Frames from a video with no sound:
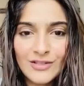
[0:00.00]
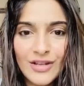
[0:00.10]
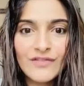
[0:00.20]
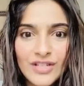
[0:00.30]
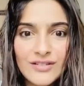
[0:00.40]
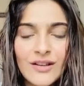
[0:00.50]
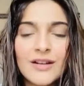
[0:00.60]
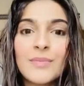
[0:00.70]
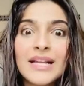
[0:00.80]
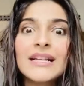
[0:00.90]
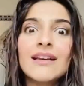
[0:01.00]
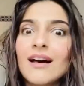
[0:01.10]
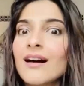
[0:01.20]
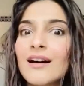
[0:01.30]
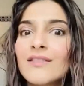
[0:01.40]
In Bollywood,
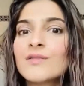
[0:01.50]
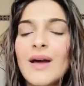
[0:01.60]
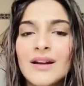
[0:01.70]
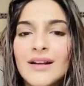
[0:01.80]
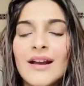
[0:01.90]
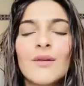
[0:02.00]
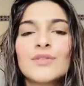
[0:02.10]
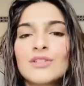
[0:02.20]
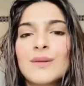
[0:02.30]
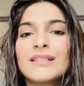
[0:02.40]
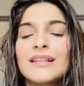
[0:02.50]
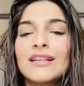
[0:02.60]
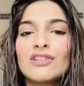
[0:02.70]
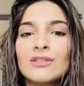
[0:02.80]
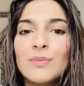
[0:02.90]
rarely do friendships
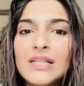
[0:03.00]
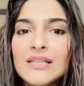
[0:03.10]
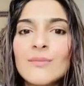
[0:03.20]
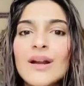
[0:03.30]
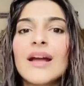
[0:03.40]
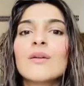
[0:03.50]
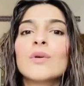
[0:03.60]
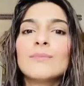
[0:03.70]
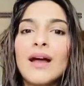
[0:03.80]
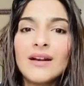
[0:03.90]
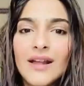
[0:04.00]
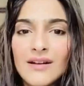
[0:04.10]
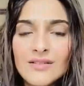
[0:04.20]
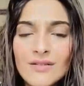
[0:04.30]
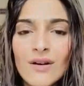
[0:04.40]
last long, but when it comes
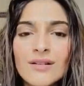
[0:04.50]
to Sonam